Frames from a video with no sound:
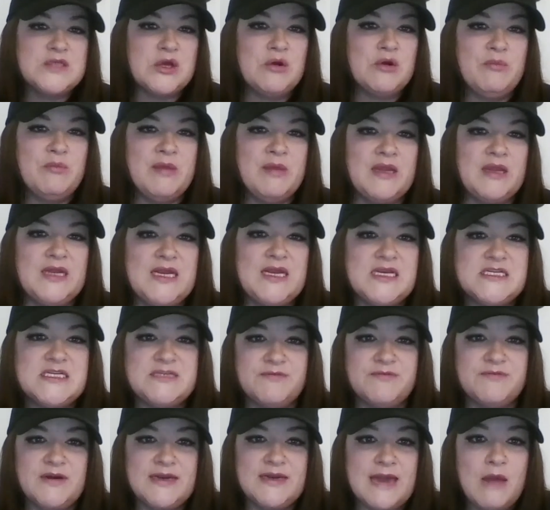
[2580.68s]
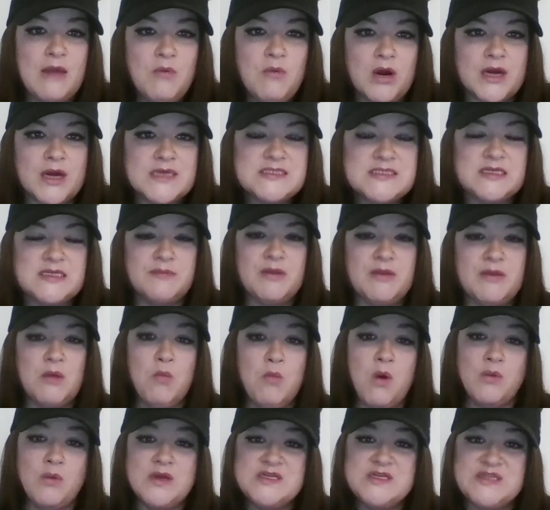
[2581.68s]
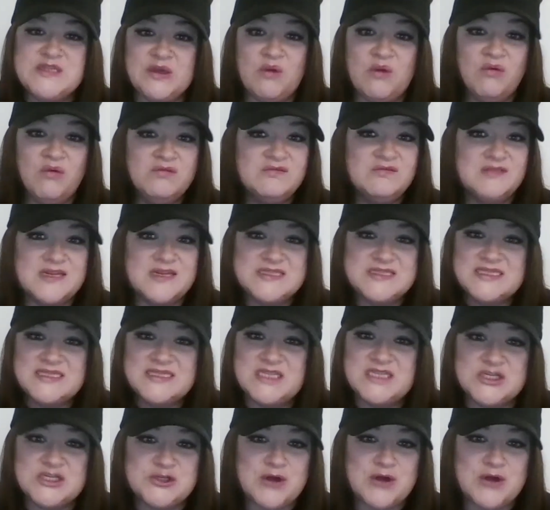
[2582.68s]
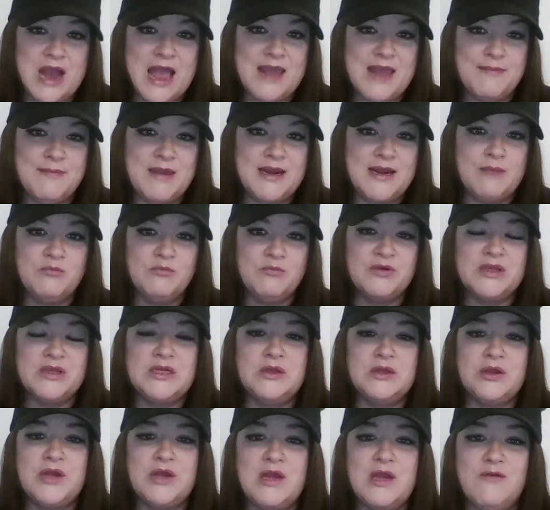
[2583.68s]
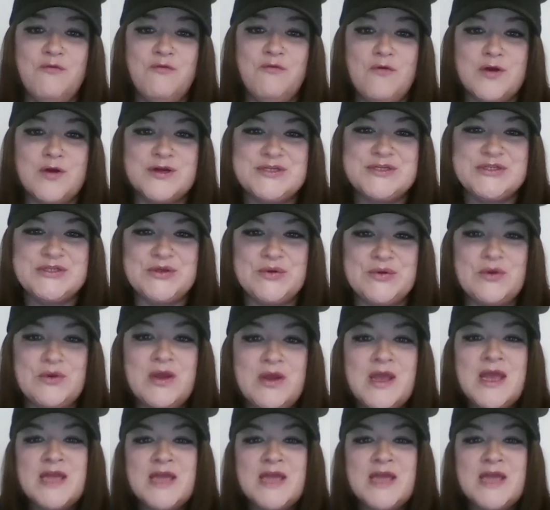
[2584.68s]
building different networks. I mean, what we do, this is a tribe, and I'm really looking forward to